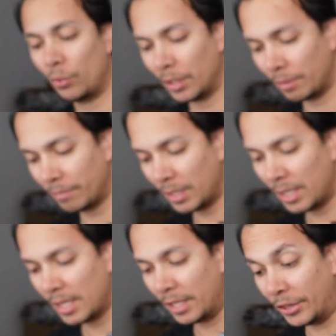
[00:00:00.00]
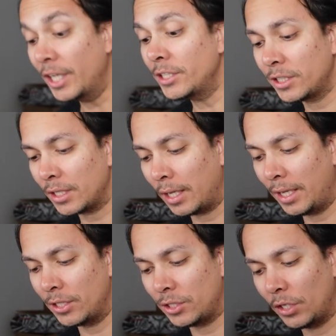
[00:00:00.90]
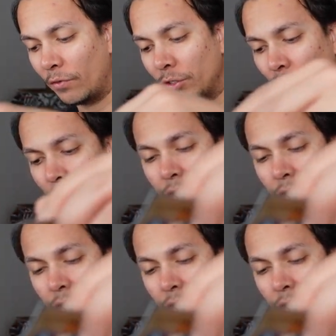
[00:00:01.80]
you will. This is the original